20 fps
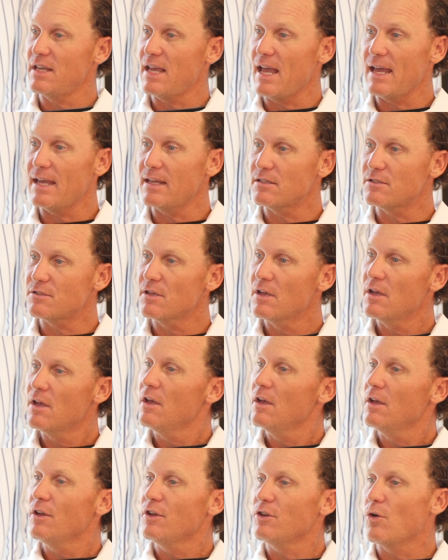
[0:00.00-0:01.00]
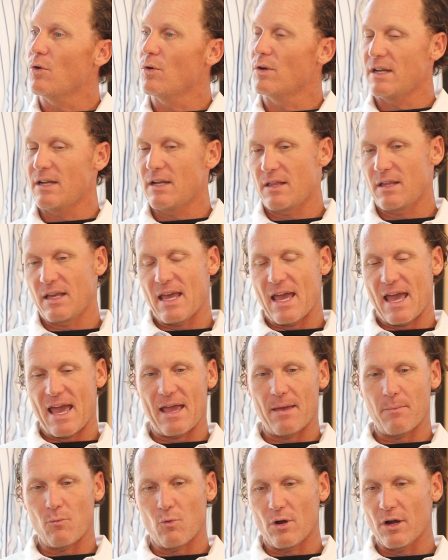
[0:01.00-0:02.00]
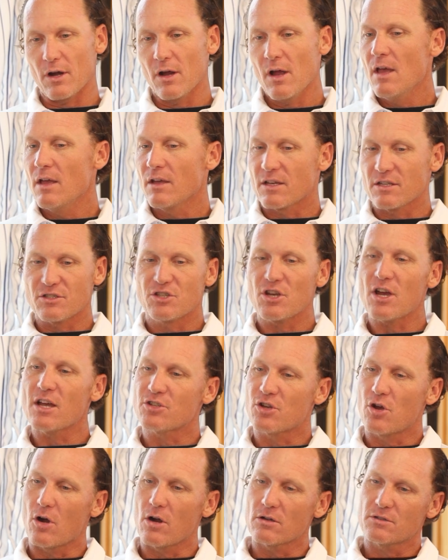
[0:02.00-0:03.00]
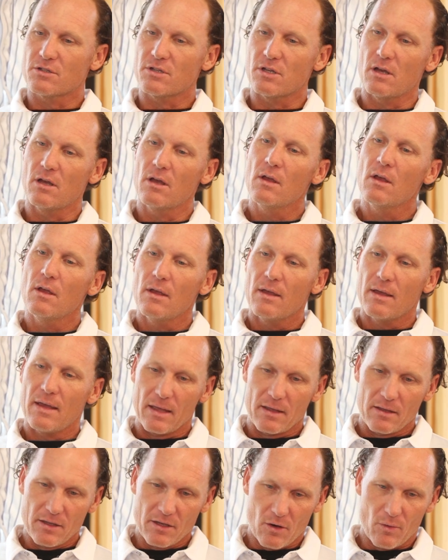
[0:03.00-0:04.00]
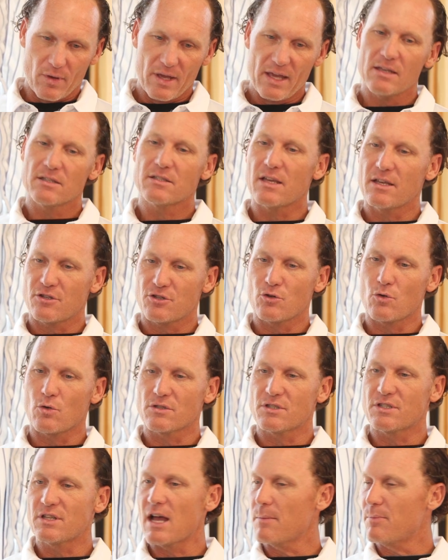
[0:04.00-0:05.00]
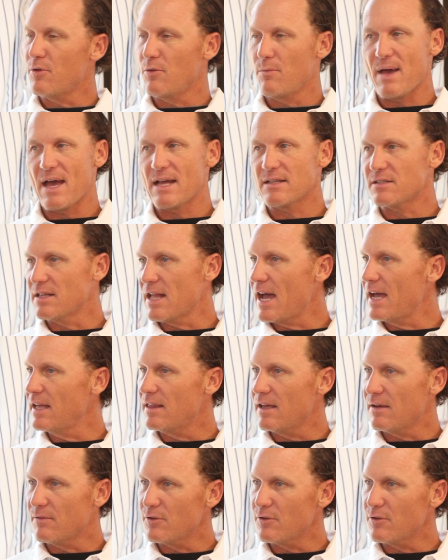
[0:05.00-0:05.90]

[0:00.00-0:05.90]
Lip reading: Yates going into the game, where, because Josh Garza, you know, he is a shortstop who bats ninth